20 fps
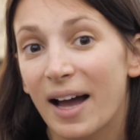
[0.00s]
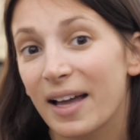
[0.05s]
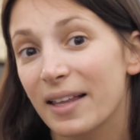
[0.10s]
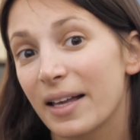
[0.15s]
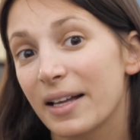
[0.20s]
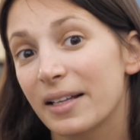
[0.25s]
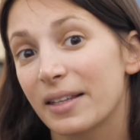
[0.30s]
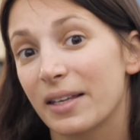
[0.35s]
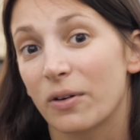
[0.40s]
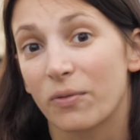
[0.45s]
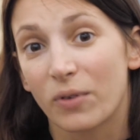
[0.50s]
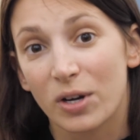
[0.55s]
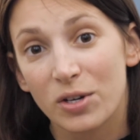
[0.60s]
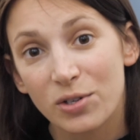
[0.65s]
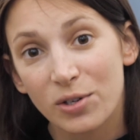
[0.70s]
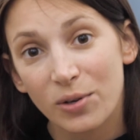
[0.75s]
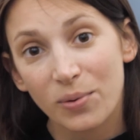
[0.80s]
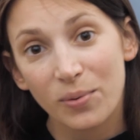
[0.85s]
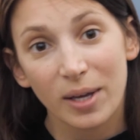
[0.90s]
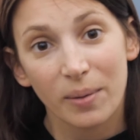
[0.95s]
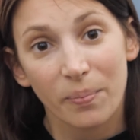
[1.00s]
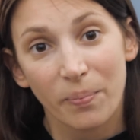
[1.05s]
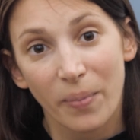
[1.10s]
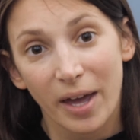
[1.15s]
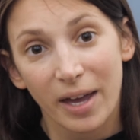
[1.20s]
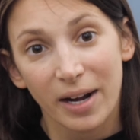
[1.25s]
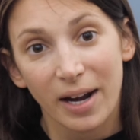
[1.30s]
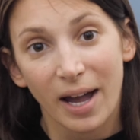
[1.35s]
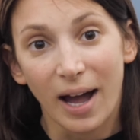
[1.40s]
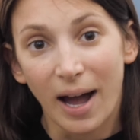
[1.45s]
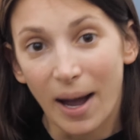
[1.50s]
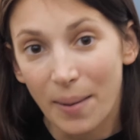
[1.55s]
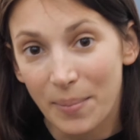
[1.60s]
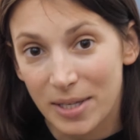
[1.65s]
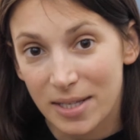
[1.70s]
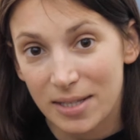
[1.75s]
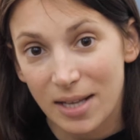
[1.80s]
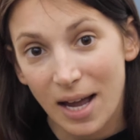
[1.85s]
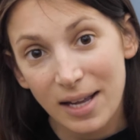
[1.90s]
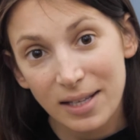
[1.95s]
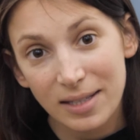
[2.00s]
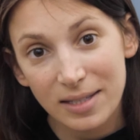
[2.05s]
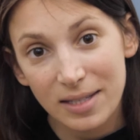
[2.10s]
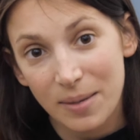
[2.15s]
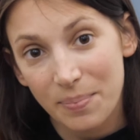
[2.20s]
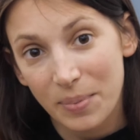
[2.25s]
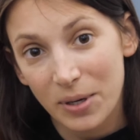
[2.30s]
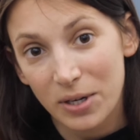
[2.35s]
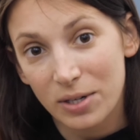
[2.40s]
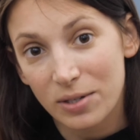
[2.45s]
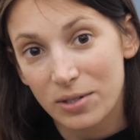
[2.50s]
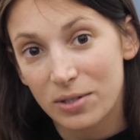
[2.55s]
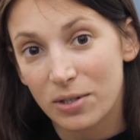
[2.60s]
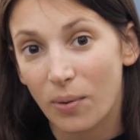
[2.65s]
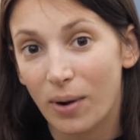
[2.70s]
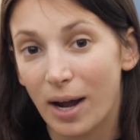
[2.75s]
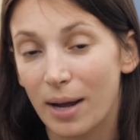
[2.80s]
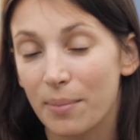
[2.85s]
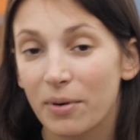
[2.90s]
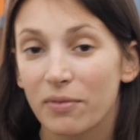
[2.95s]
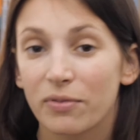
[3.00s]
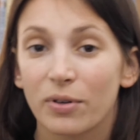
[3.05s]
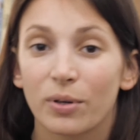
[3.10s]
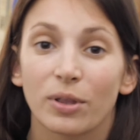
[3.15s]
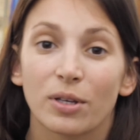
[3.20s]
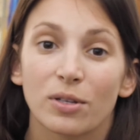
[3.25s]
I like the original WinkBed. I'm a side sleeper, so I prefer